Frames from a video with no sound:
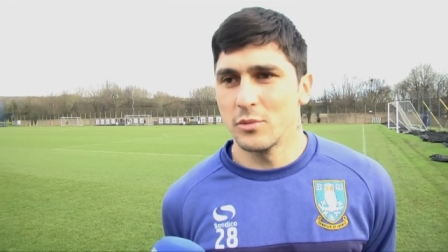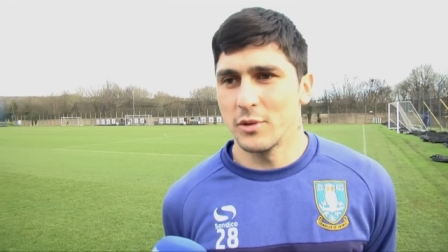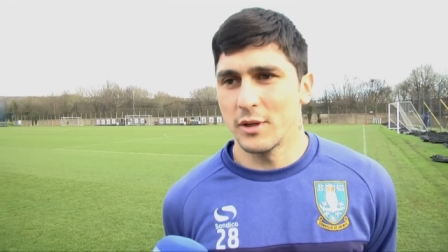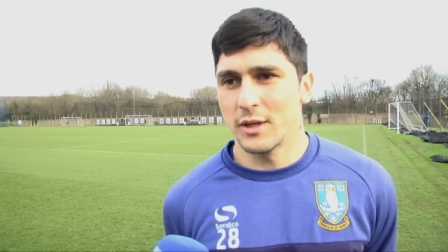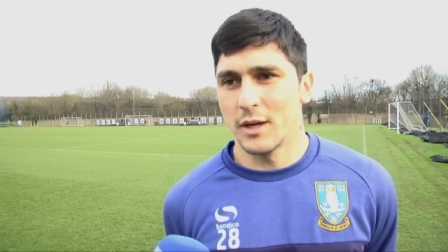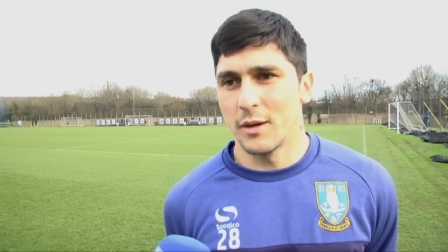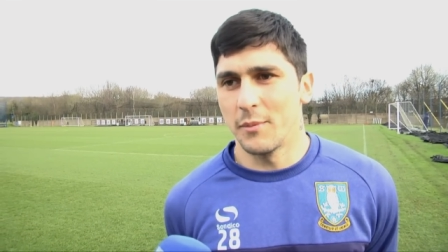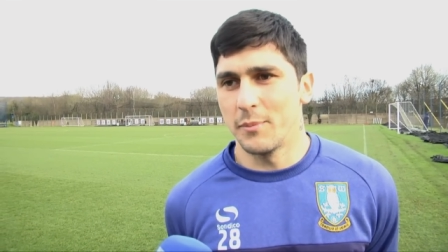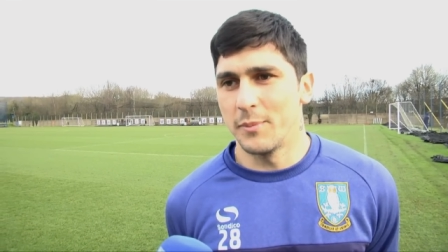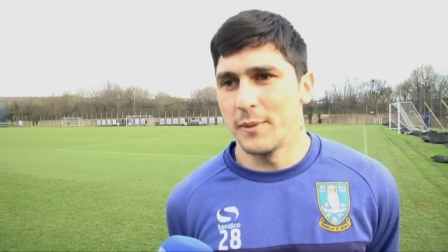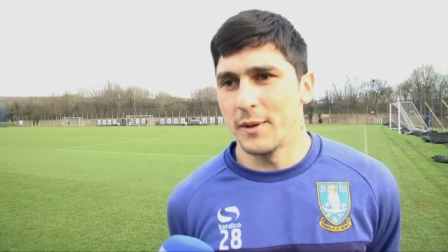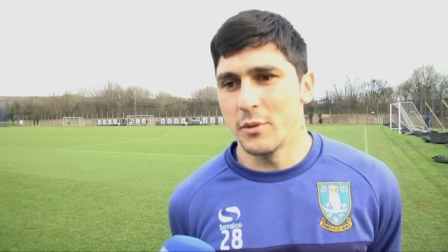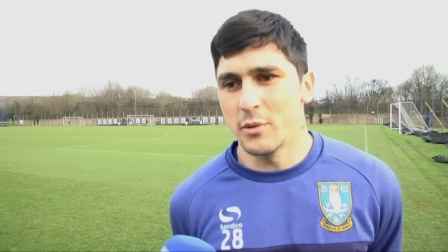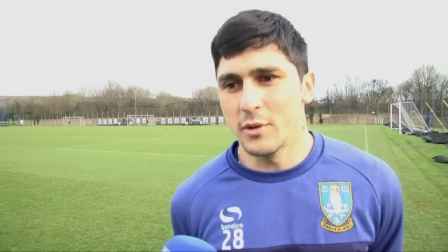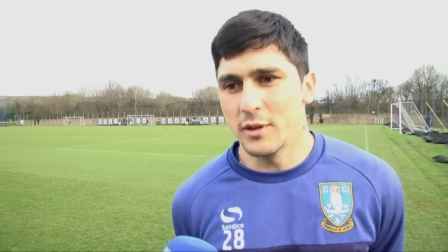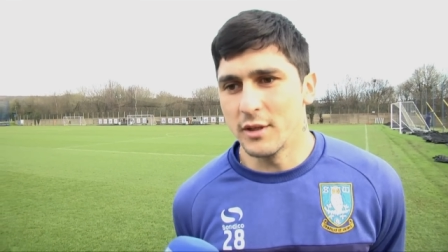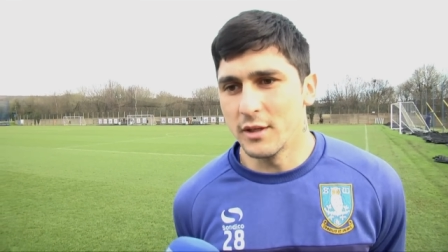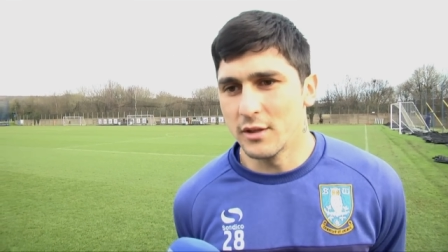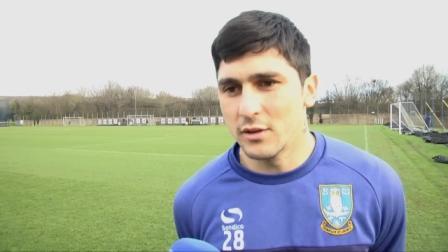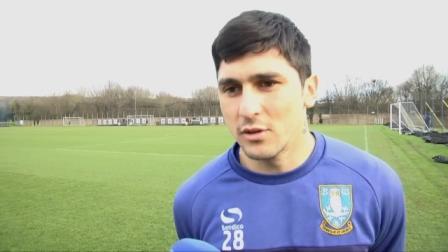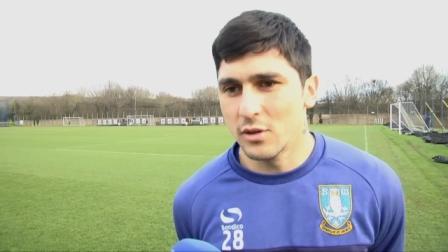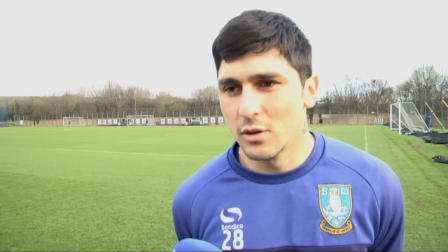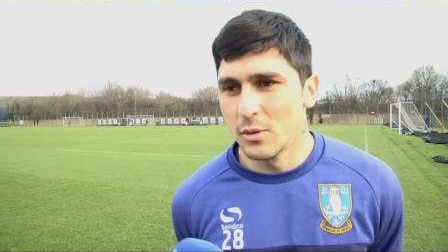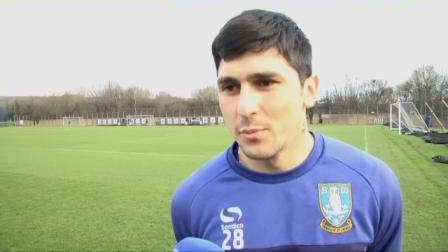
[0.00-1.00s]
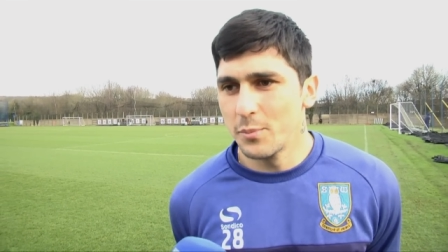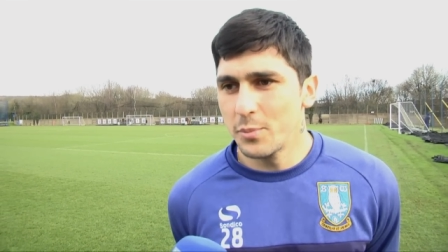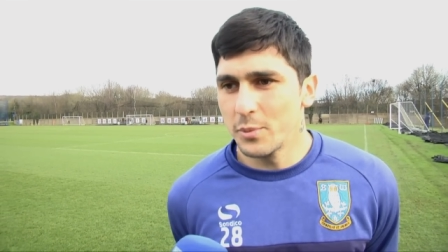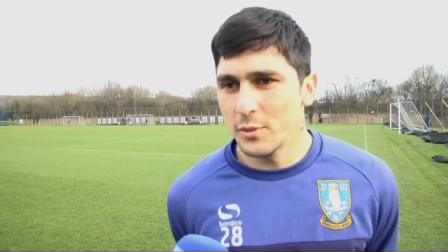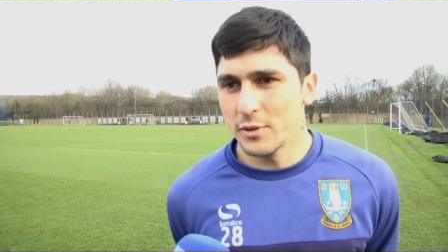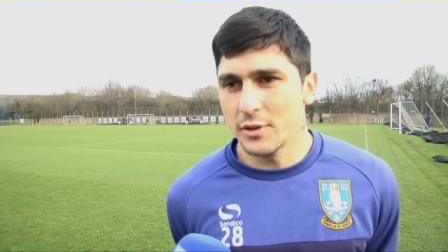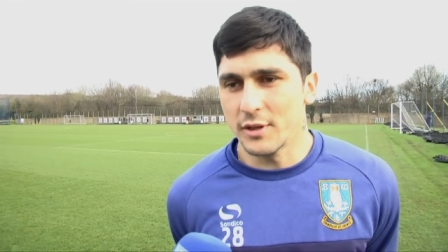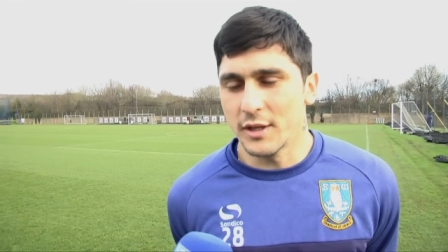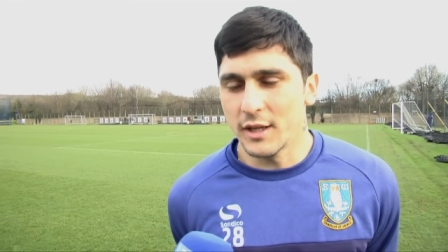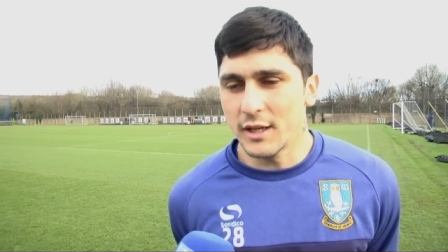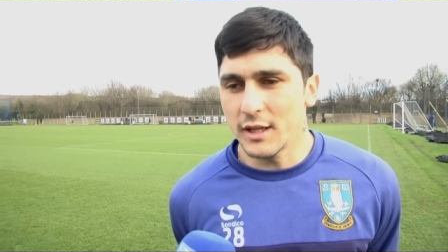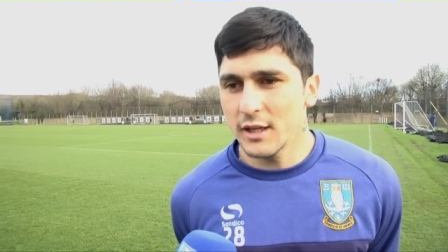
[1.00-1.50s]
we can play with the top
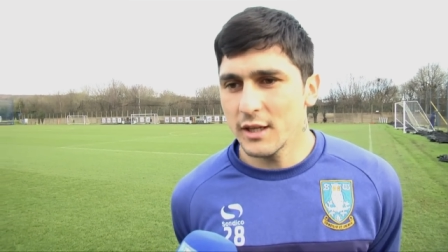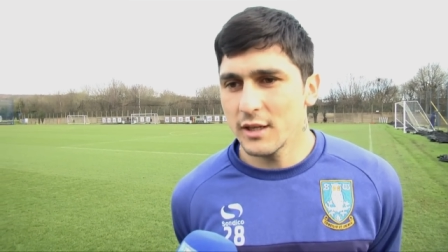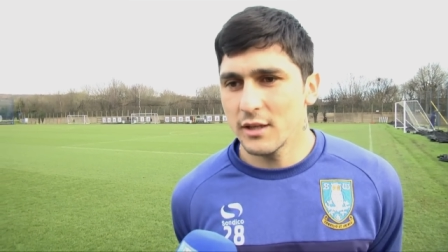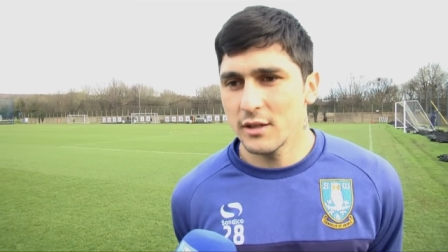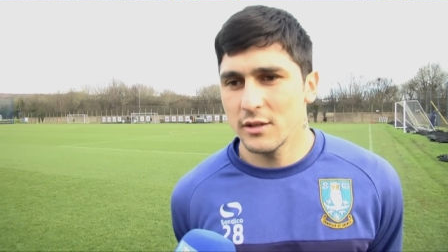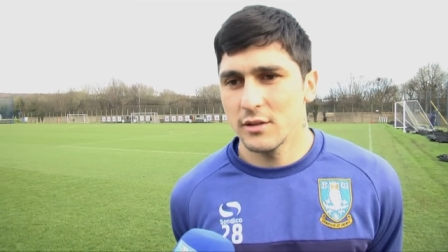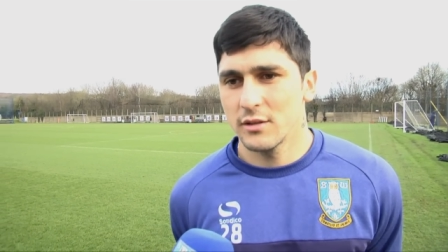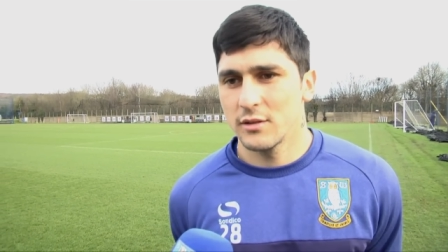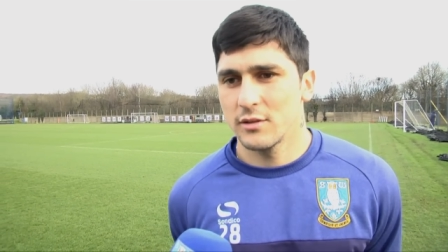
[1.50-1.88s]
in the league.